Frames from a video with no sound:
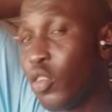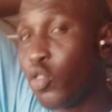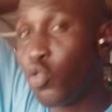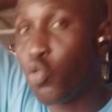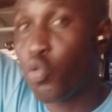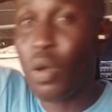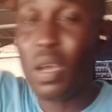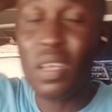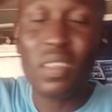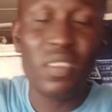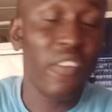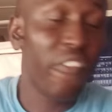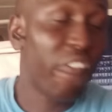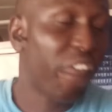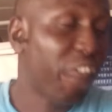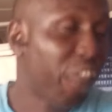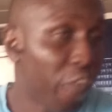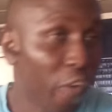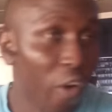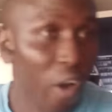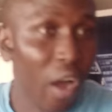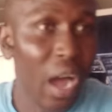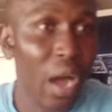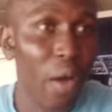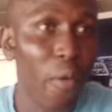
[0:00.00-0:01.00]

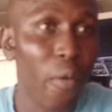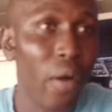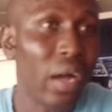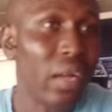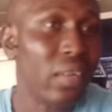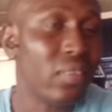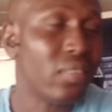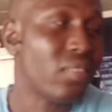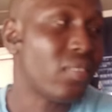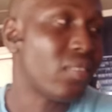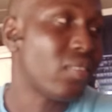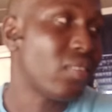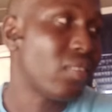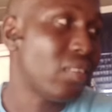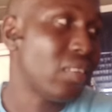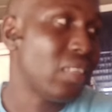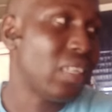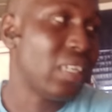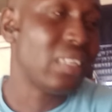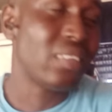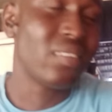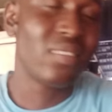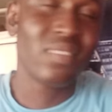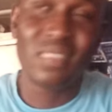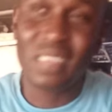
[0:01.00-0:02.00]
24 hours,
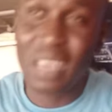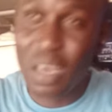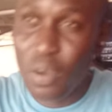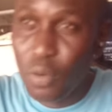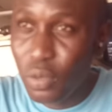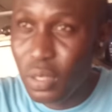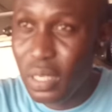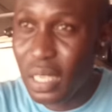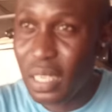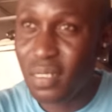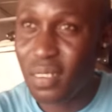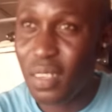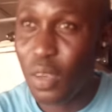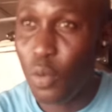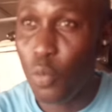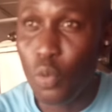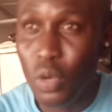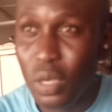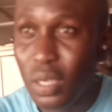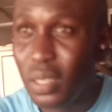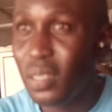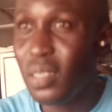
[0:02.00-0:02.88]
7 days a week,